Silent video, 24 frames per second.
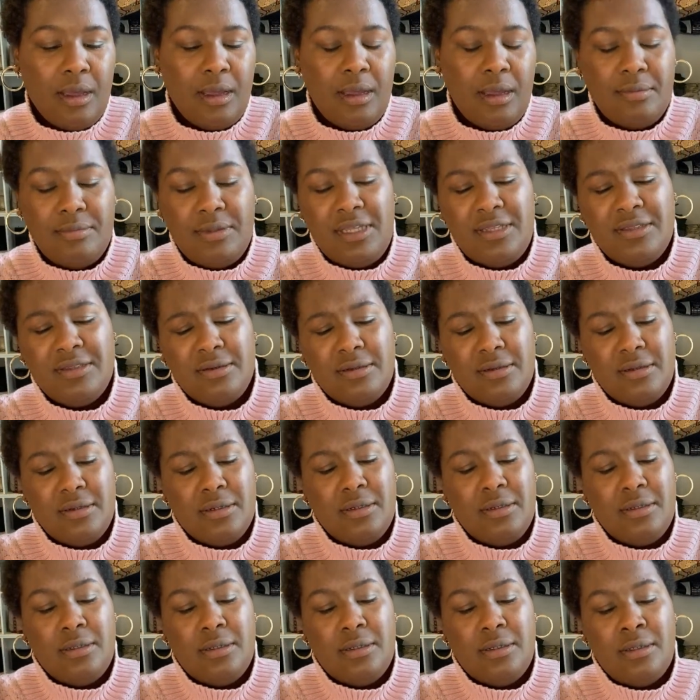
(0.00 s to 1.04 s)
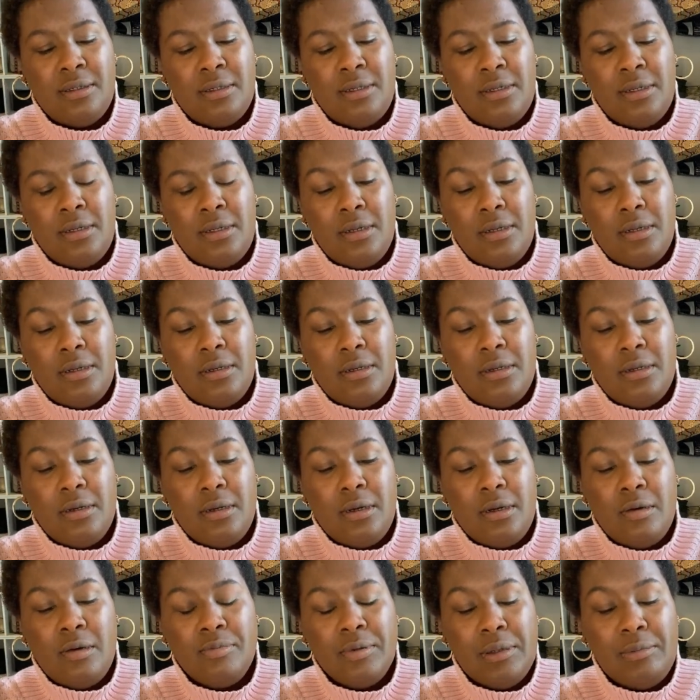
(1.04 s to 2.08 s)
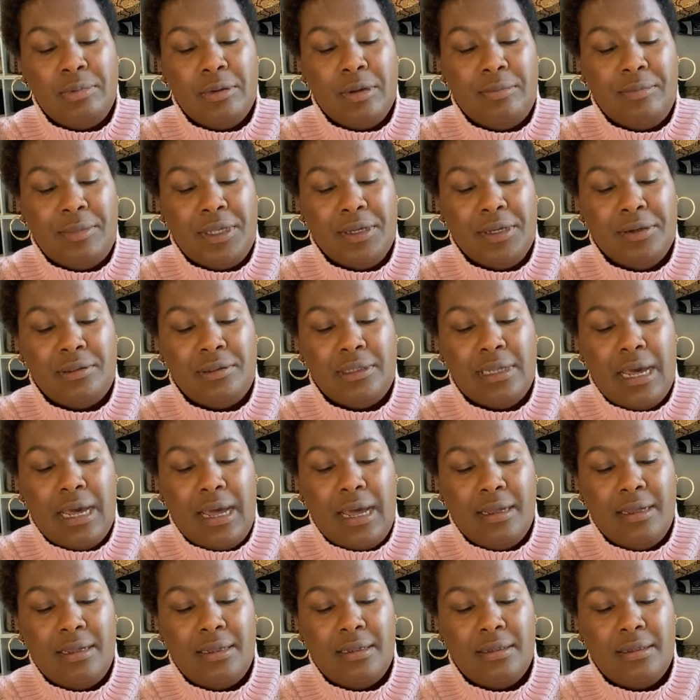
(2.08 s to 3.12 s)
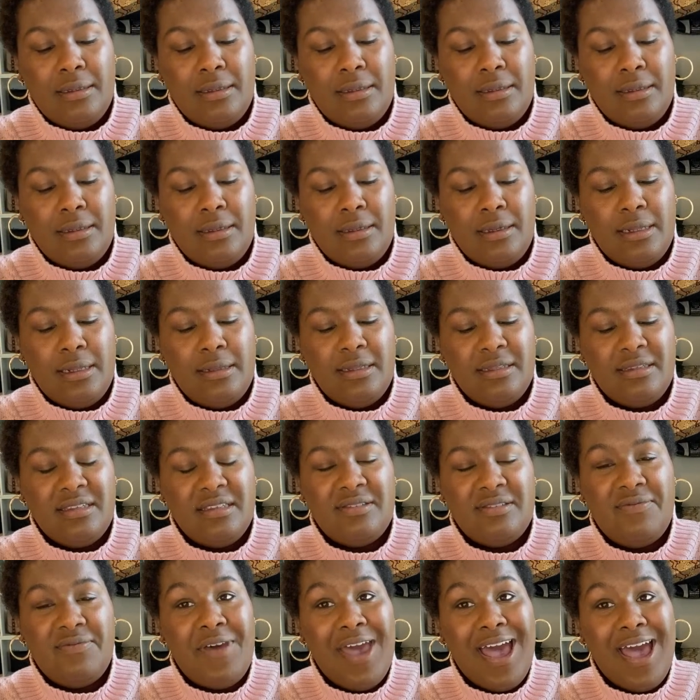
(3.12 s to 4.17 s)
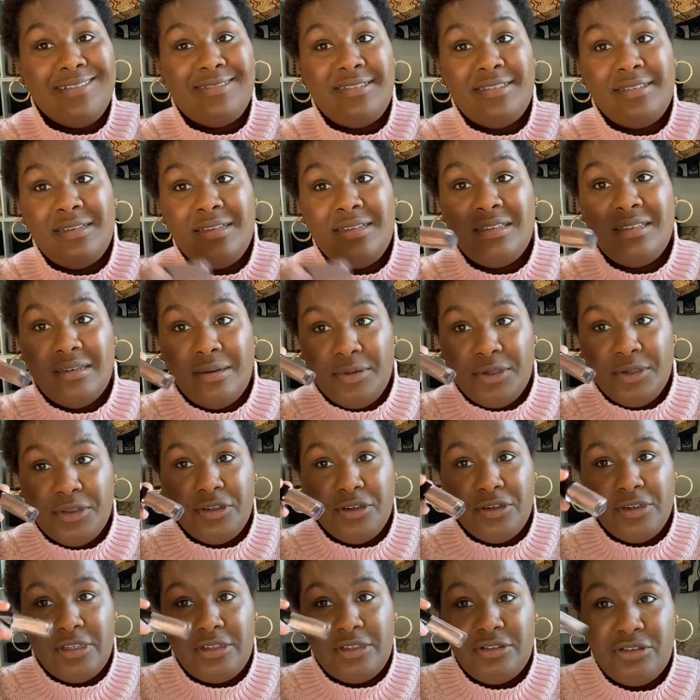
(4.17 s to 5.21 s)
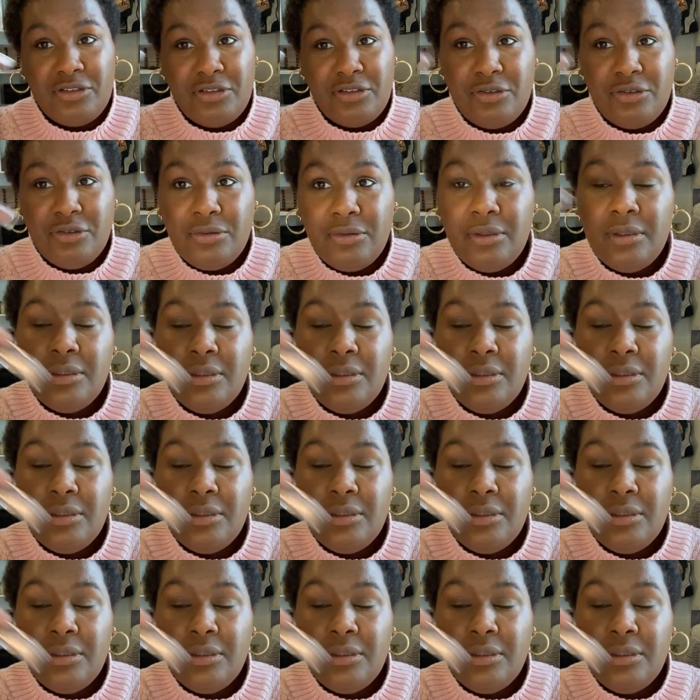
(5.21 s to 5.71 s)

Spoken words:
These are Ombre Premier Lock, and this is Vastness number 32.